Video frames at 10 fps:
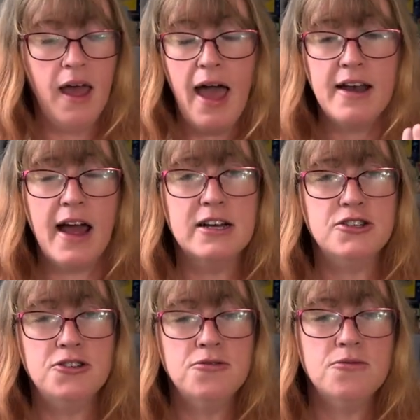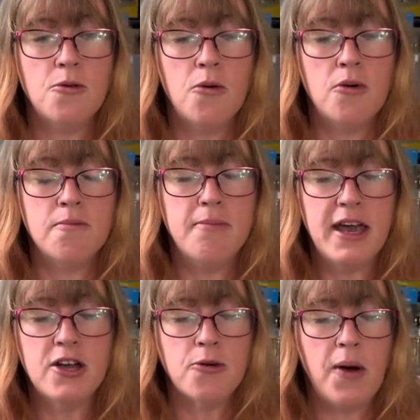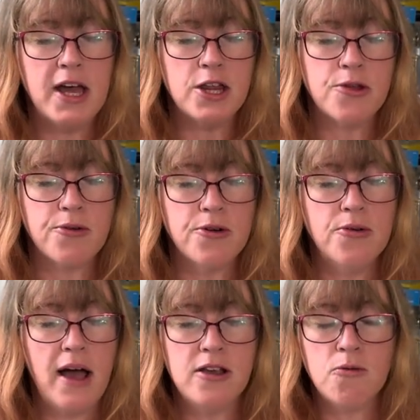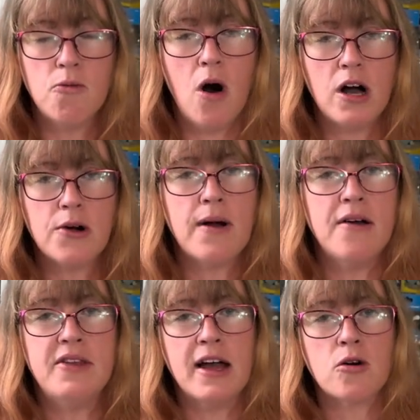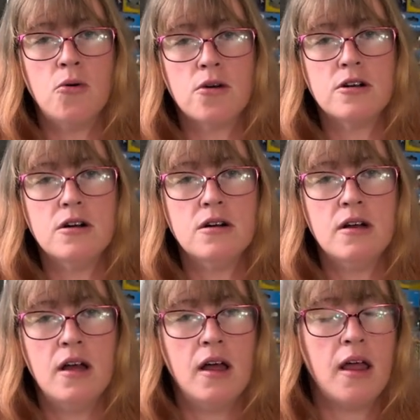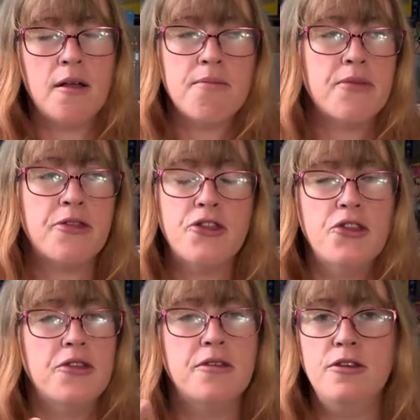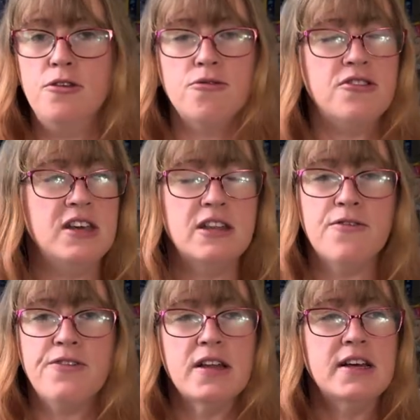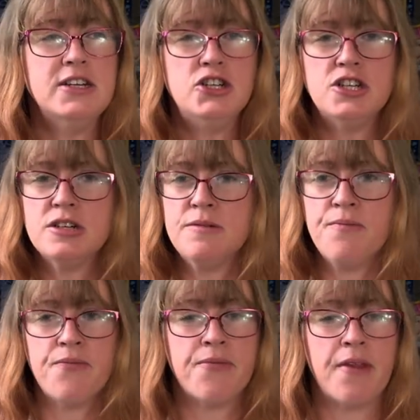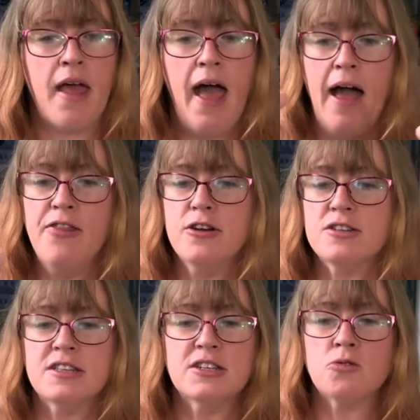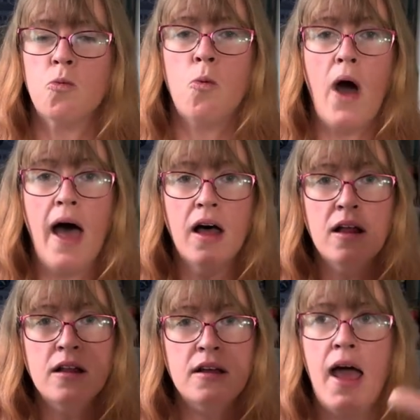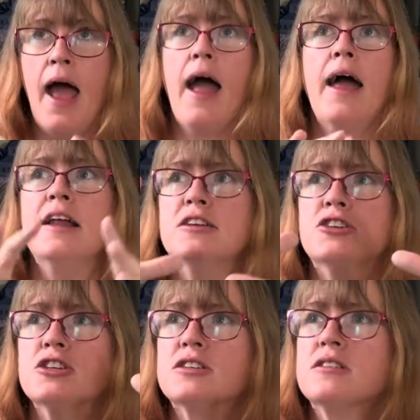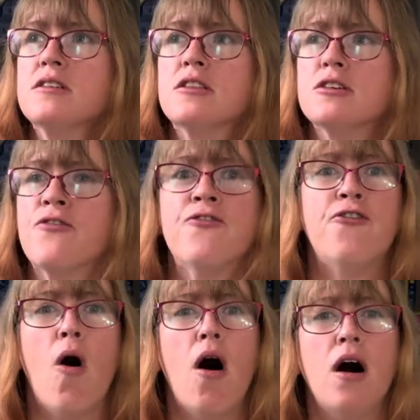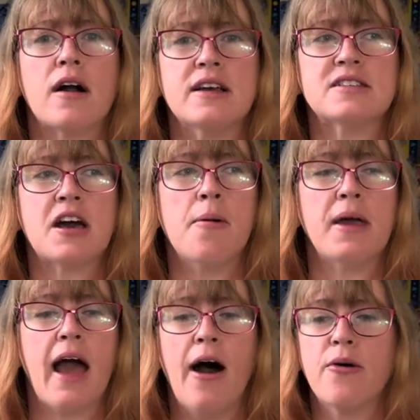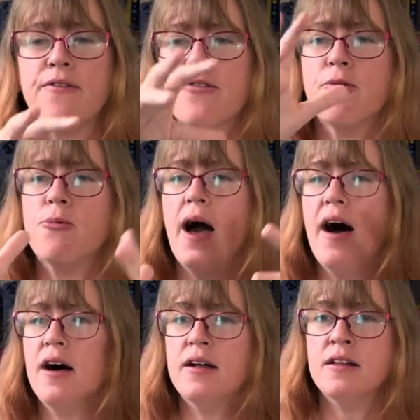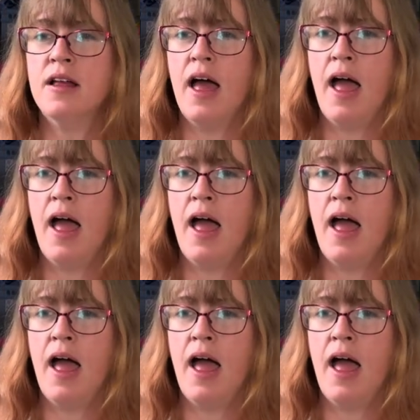And as you make your way through and you walk around that corner, you see the village and there's this well and it's just the fog is coming out of the well